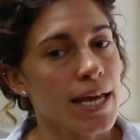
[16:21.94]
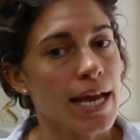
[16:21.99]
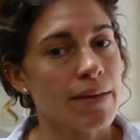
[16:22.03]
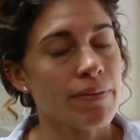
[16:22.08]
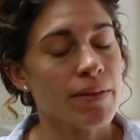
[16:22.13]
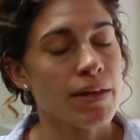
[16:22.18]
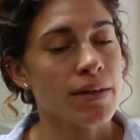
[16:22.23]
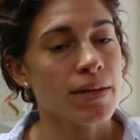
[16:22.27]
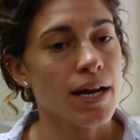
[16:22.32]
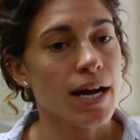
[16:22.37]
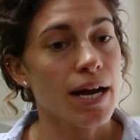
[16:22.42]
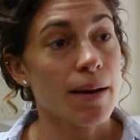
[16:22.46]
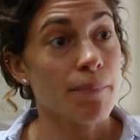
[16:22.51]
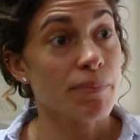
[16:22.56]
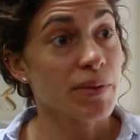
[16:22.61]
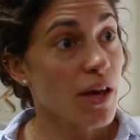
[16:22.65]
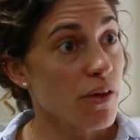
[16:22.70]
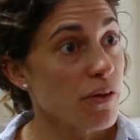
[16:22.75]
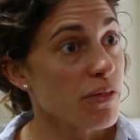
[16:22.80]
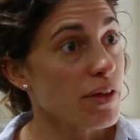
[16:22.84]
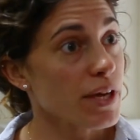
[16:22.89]
And then
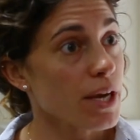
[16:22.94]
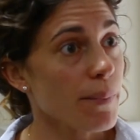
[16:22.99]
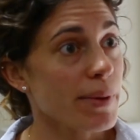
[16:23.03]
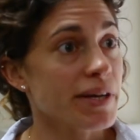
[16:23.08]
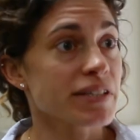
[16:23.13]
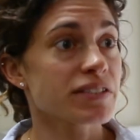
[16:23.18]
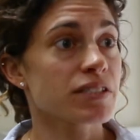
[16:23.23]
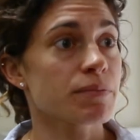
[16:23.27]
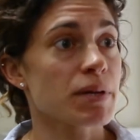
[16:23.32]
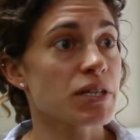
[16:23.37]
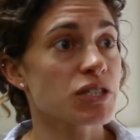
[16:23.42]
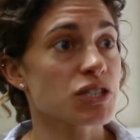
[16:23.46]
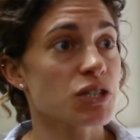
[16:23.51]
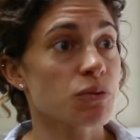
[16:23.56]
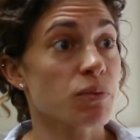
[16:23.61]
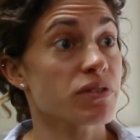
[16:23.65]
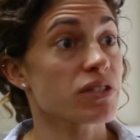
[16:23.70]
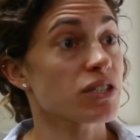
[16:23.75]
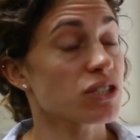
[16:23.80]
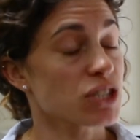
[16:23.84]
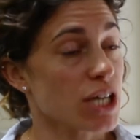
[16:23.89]
the other thing I wanted to mention
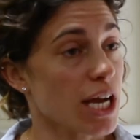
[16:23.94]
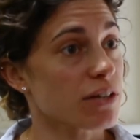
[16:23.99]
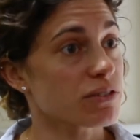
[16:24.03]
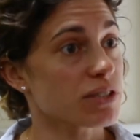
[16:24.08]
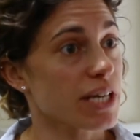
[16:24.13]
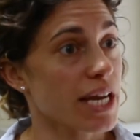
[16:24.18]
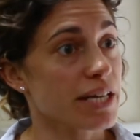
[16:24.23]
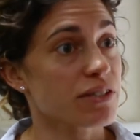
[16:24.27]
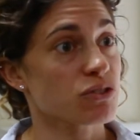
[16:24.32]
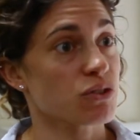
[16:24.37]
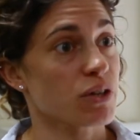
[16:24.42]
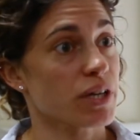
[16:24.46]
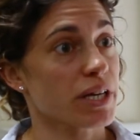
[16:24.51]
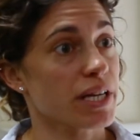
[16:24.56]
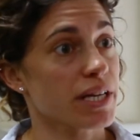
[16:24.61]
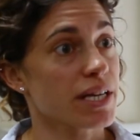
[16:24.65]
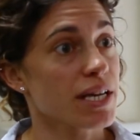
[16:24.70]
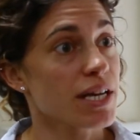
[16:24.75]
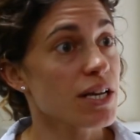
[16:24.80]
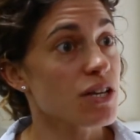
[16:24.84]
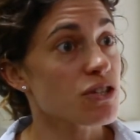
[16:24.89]
was the child tax
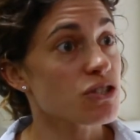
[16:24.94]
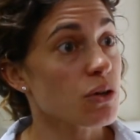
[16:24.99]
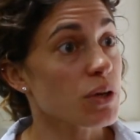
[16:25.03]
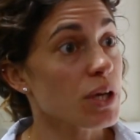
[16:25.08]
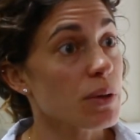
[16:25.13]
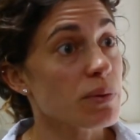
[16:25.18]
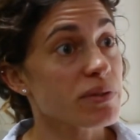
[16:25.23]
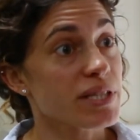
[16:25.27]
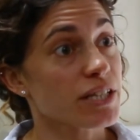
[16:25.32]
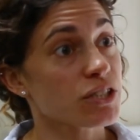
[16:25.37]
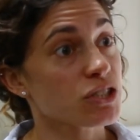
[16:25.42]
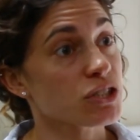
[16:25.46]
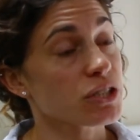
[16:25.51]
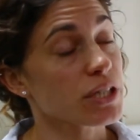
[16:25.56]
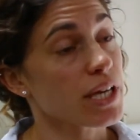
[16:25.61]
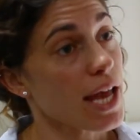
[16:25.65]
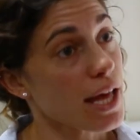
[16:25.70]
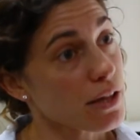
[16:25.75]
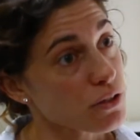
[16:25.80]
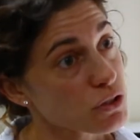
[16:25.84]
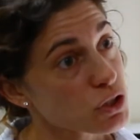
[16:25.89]
credit. So he was actually
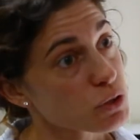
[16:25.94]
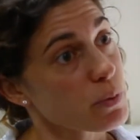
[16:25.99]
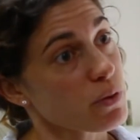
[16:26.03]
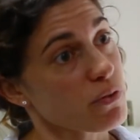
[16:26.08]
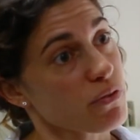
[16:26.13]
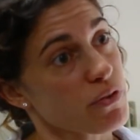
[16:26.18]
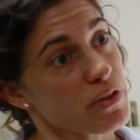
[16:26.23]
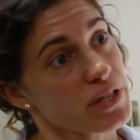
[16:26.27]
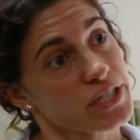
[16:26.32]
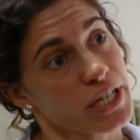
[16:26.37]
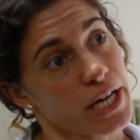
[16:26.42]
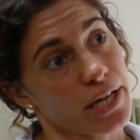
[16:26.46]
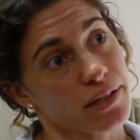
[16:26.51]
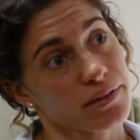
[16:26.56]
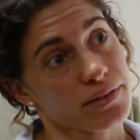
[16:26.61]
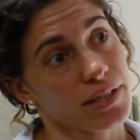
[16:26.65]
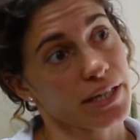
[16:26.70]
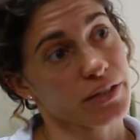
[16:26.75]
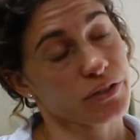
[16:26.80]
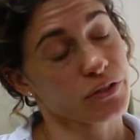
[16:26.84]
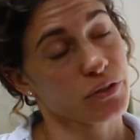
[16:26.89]
eligible for the child
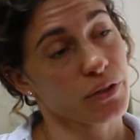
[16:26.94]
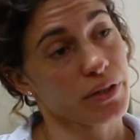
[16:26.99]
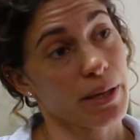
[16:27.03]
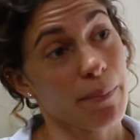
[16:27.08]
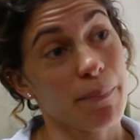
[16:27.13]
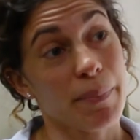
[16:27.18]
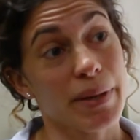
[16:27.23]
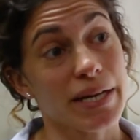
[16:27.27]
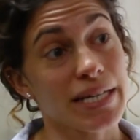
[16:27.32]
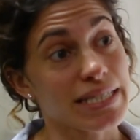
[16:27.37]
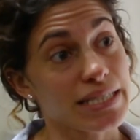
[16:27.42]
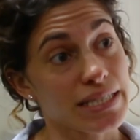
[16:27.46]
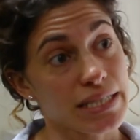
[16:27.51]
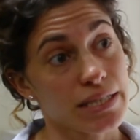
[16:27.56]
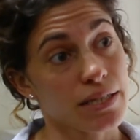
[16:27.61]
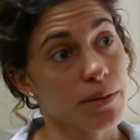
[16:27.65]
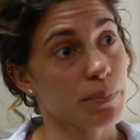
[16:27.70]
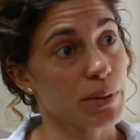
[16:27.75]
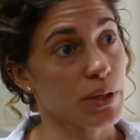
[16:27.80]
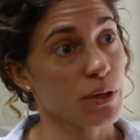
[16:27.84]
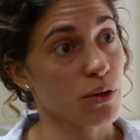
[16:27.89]
tax credit, but it didn't
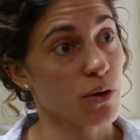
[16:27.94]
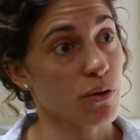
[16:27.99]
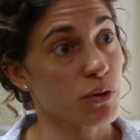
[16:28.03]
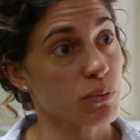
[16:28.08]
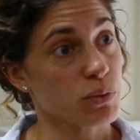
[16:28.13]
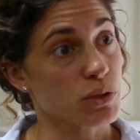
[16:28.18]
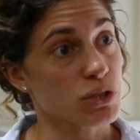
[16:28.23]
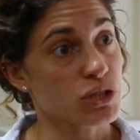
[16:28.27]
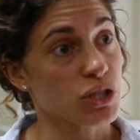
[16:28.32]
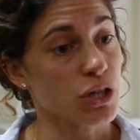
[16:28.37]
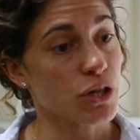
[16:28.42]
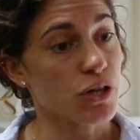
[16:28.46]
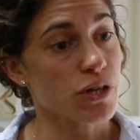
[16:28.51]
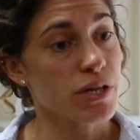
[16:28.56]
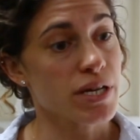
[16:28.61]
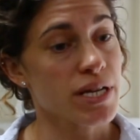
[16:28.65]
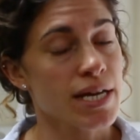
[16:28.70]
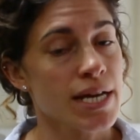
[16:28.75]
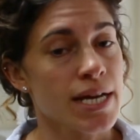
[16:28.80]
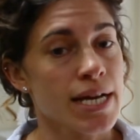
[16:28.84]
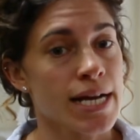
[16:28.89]
appear on the
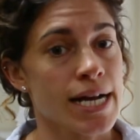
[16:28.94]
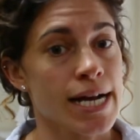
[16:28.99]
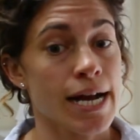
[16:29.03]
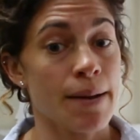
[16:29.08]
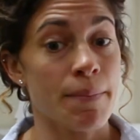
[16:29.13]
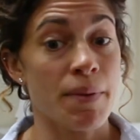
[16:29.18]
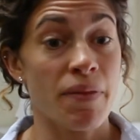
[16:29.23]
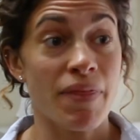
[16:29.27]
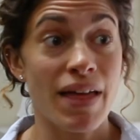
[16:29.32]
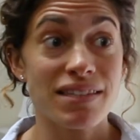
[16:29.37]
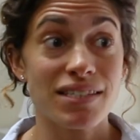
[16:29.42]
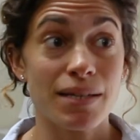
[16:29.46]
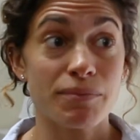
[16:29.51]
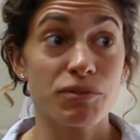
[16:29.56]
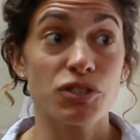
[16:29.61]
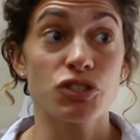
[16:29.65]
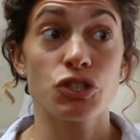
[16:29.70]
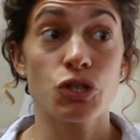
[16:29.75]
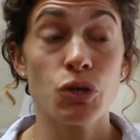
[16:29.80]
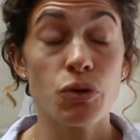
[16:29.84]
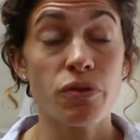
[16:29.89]
return. And that's up to
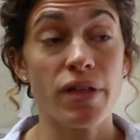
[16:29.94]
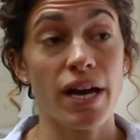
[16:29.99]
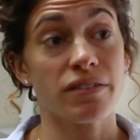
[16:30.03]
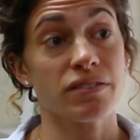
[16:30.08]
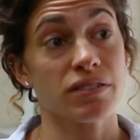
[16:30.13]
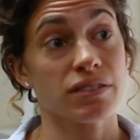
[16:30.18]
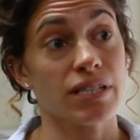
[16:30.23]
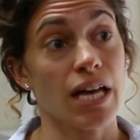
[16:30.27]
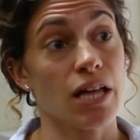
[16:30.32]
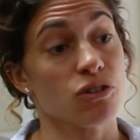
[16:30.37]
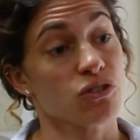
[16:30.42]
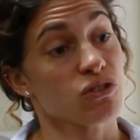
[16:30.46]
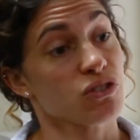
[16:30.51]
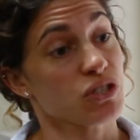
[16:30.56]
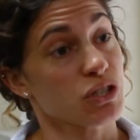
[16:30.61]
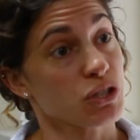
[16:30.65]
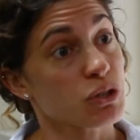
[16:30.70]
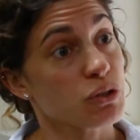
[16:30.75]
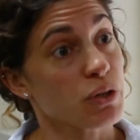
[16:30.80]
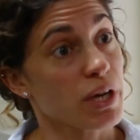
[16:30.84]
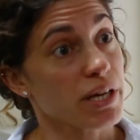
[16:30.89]
$2,000 in
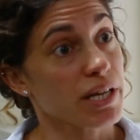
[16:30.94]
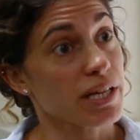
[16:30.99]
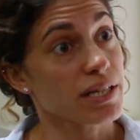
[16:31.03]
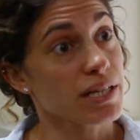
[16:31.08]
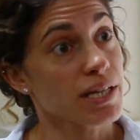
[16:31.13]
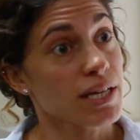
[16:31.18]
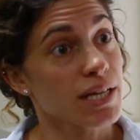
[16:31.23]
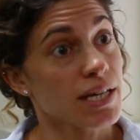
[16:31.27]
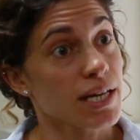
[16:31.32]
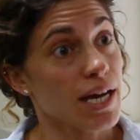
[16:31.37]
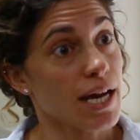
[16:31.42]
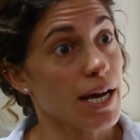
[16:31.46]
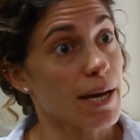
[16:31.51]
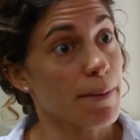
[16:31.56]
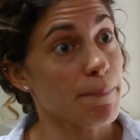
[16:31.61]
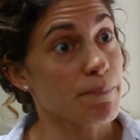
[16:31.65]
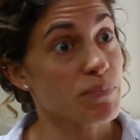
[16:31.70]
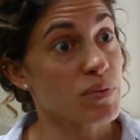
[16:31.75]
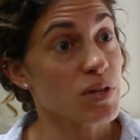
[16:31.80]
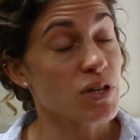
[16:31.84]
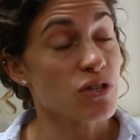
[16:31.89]
a credit.
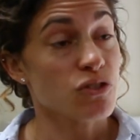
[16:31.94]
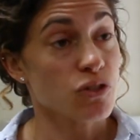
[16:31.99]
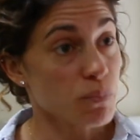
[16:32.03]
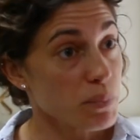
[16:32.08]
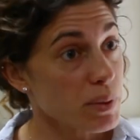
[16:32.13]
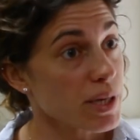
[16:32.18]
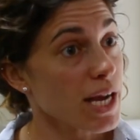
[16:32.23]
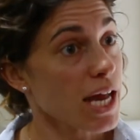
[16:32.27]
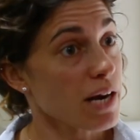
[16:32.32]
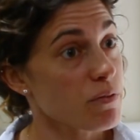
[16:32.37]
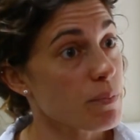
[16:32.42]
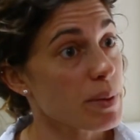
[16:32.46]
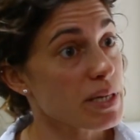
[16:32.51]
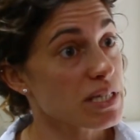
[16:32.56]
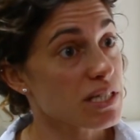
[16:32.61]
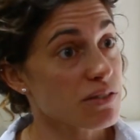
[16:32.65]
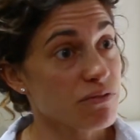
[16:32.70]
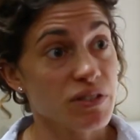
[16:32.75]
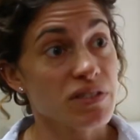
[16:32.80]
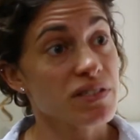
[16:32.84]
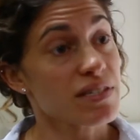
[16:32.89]
So kind of a big
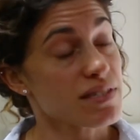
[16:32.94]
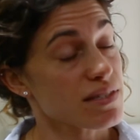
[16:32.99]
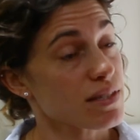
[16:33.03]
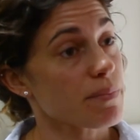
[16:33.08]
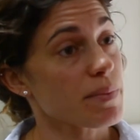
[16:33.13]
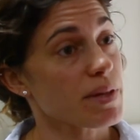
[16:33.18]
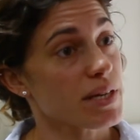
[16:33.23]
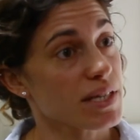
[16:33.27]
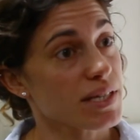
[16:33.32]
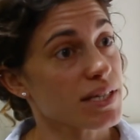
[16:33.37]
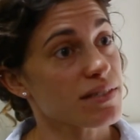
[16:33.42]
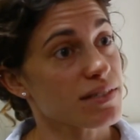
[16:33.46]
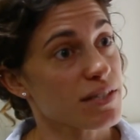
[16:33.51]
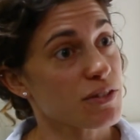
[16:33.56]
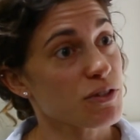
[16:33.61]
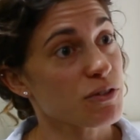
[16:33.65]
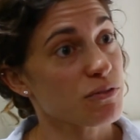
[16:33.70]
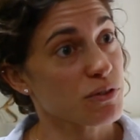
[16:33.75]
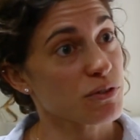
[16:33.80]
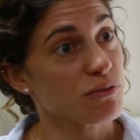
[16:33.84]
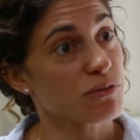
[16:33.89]
difference and something to consider for the